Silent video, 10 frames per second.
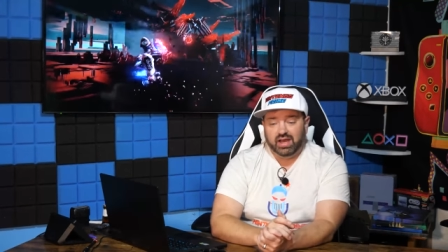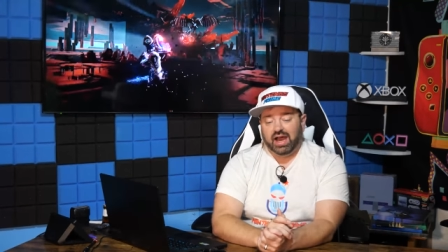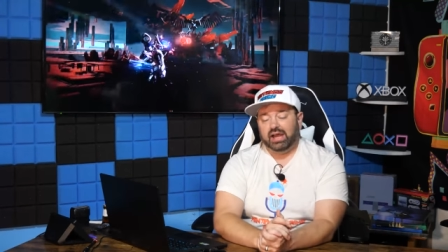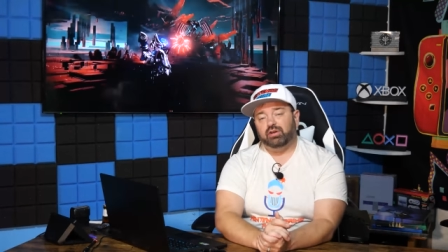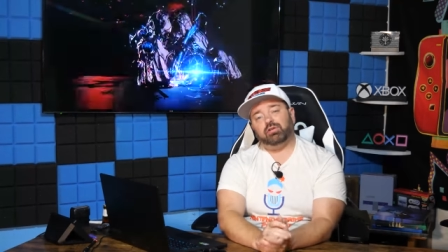
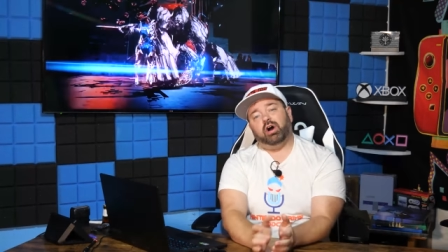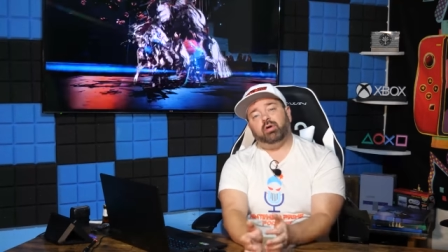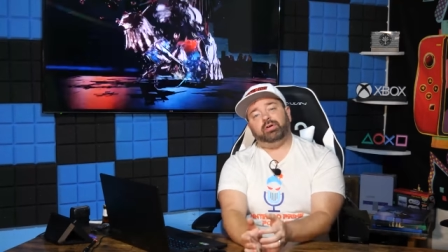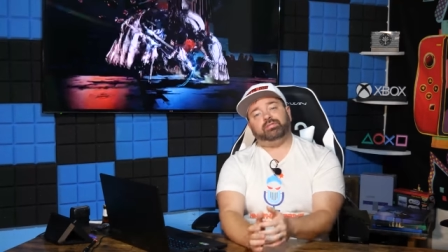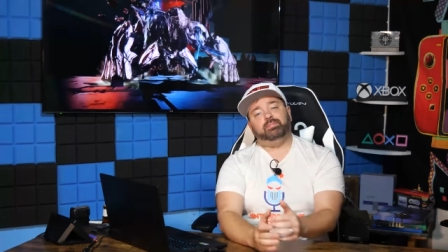I don't
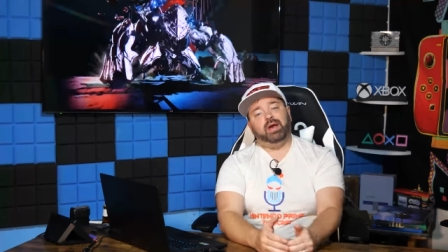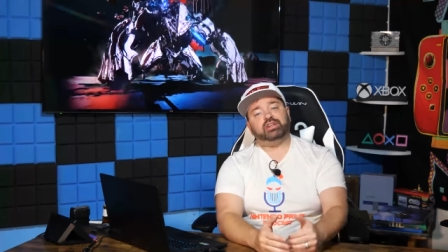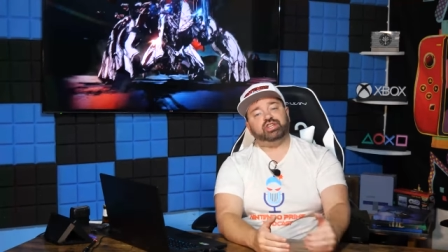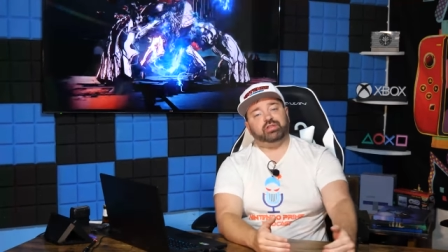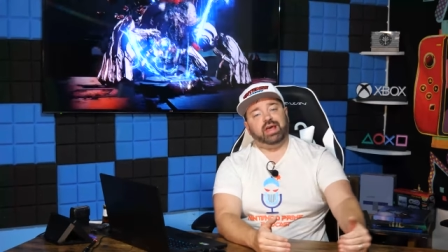always
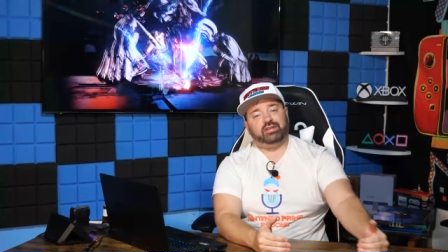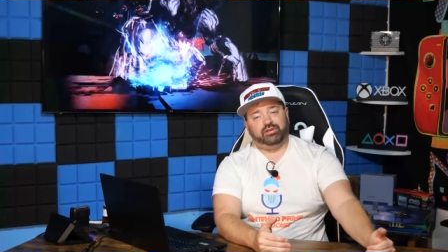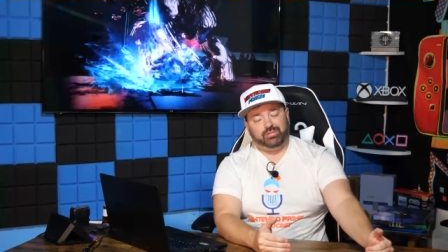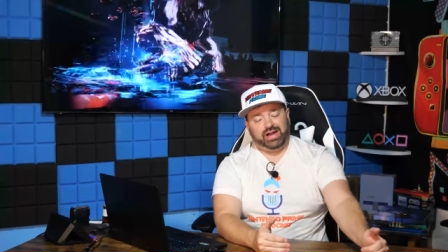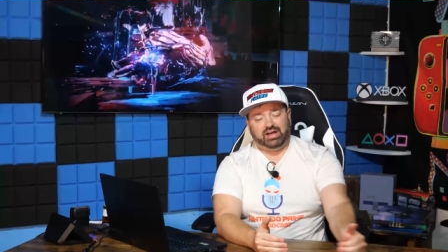mention that
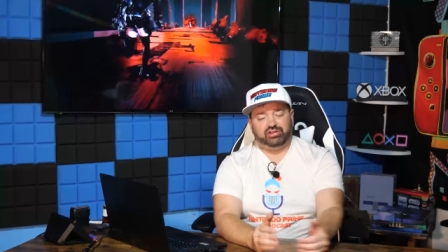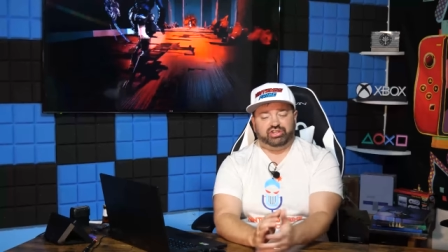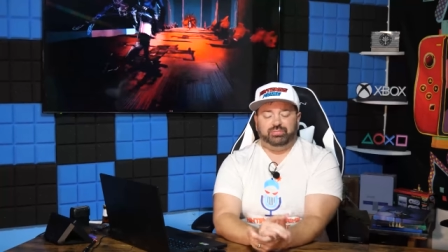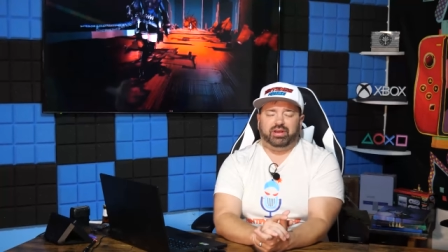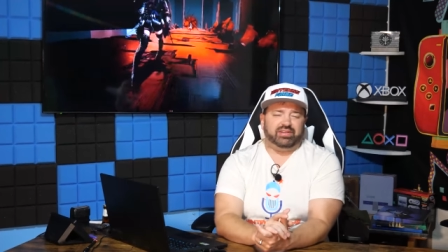
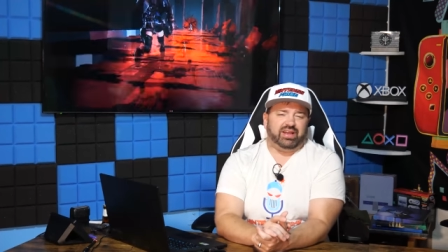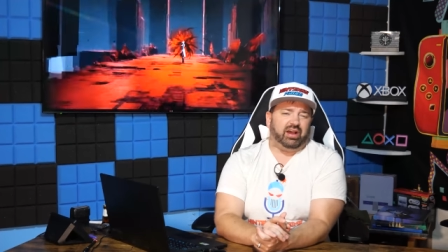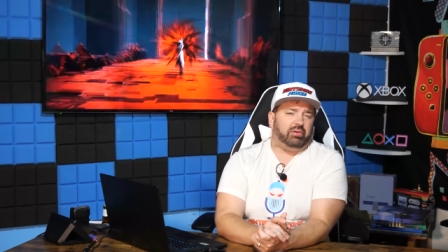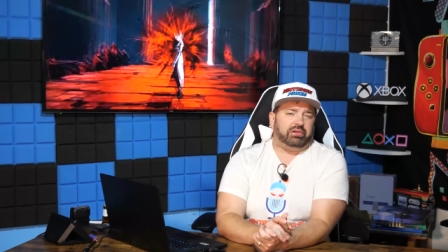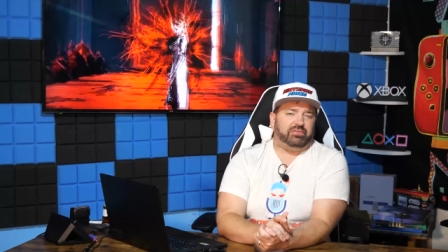terminology because I
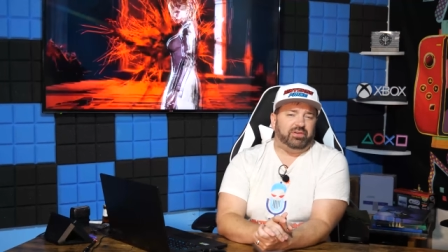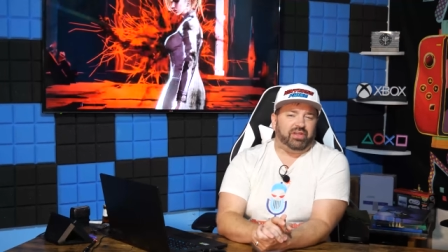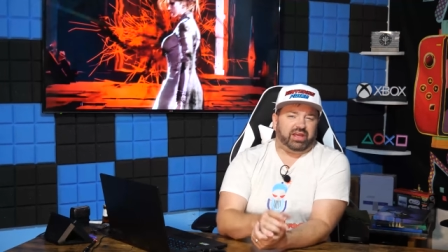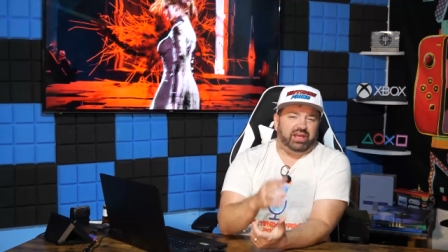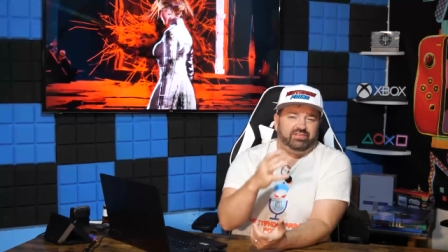always feel
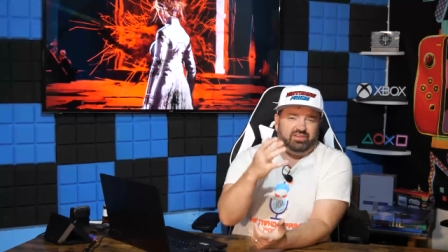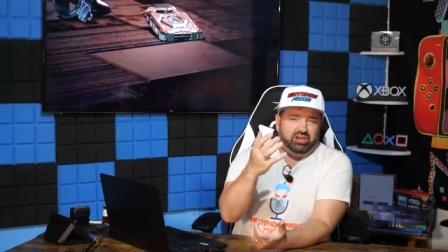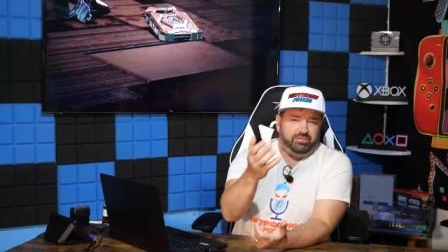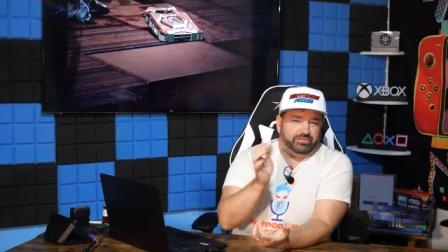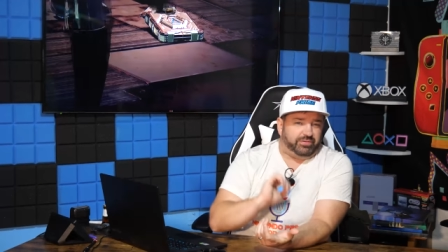like it's
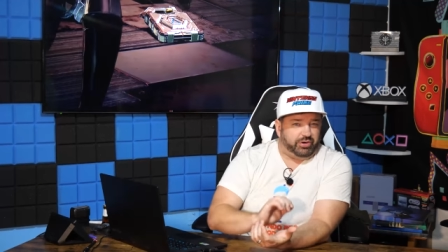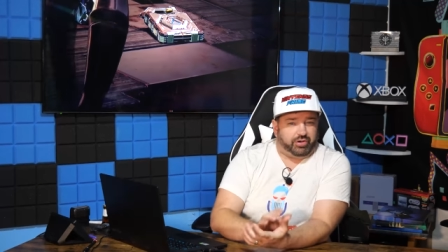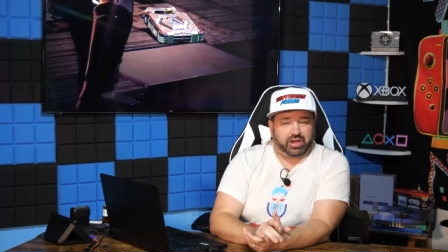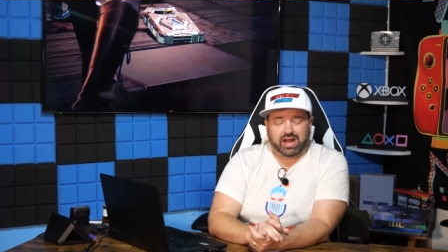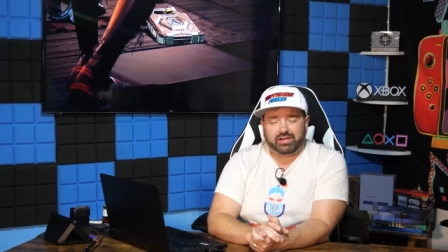
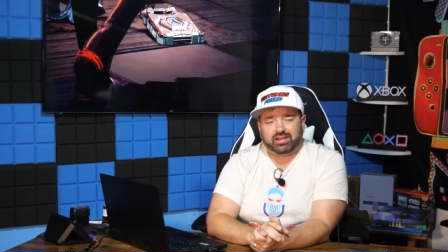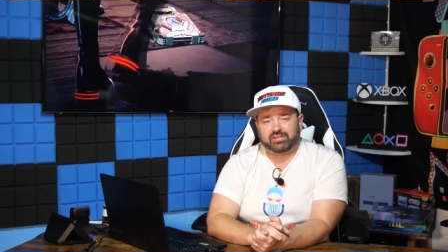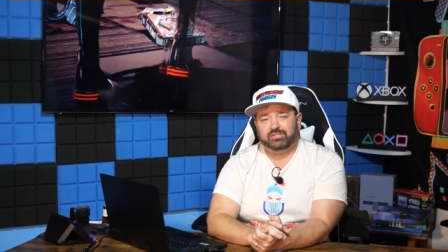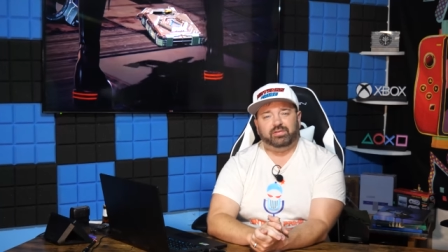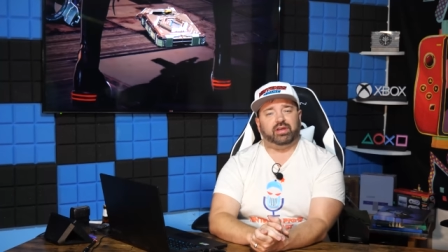inferred. And I like
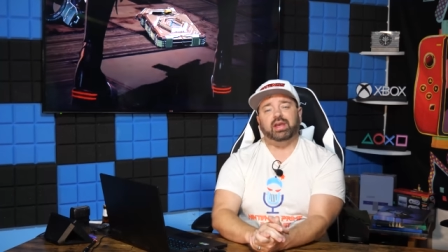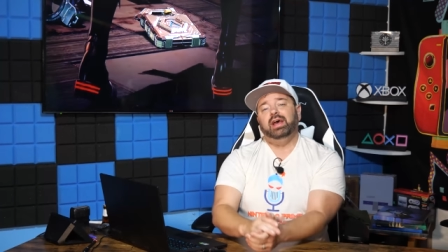to feel like